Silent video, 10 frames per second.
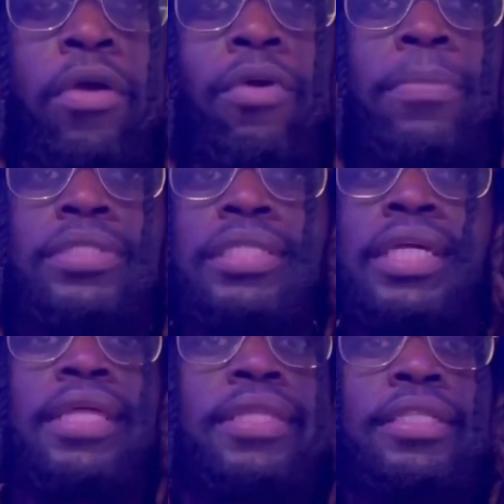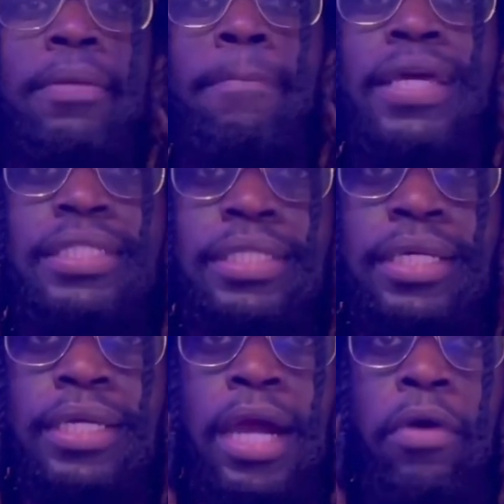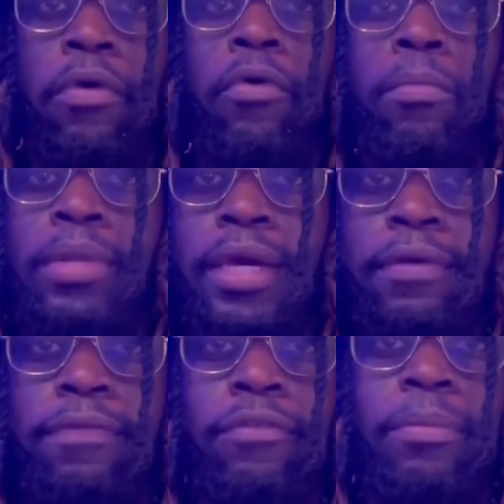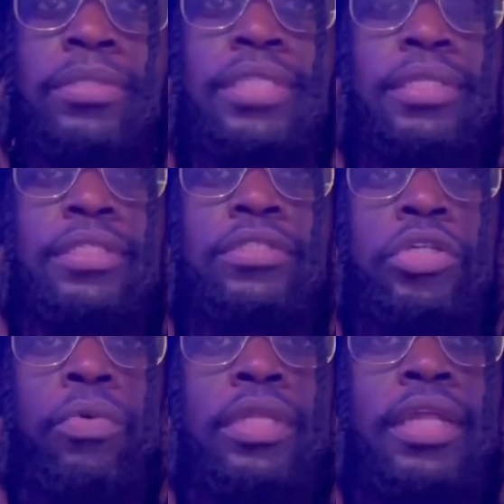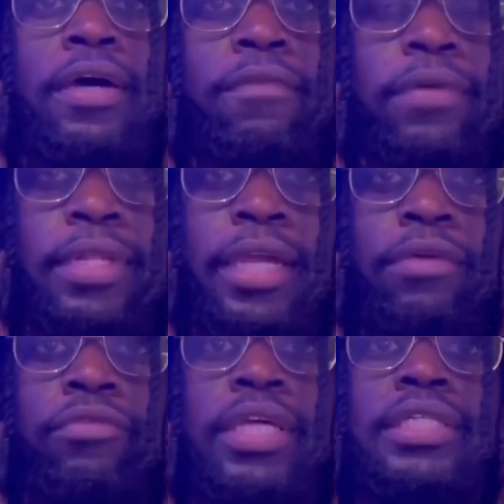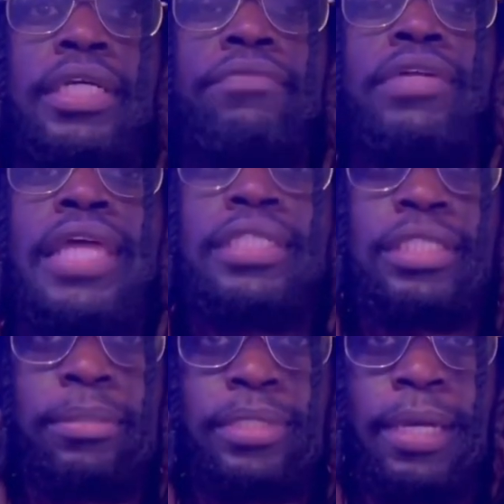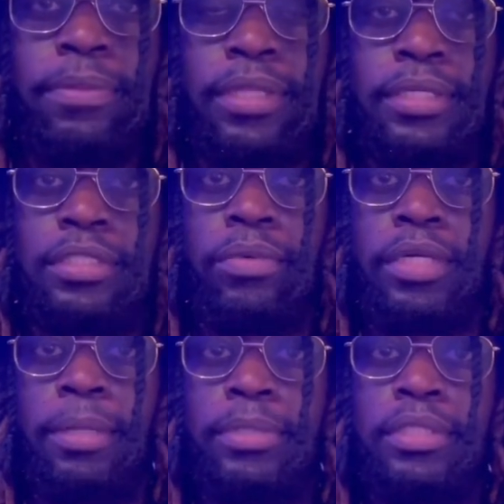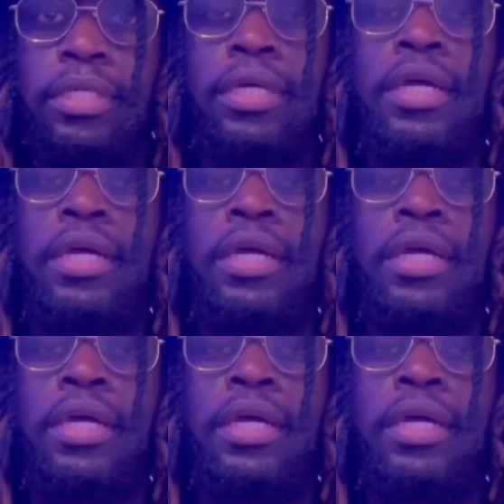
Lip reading: represents anything domestic, our home life, represents showing love in relationships type things when it comes to